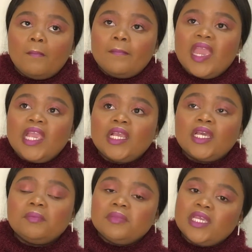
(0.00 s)

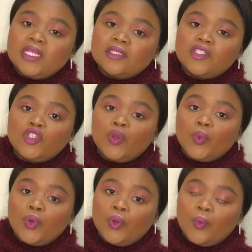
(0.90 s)
make means to
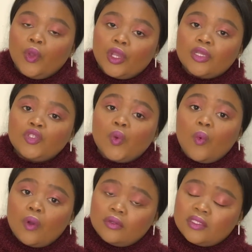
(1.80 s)
work
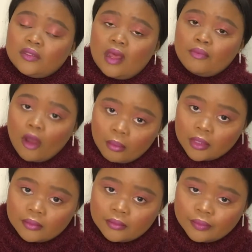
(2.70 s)
towards that
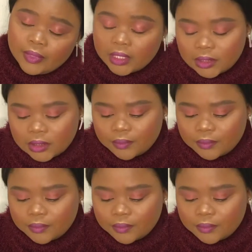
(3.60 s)
problem. Yes.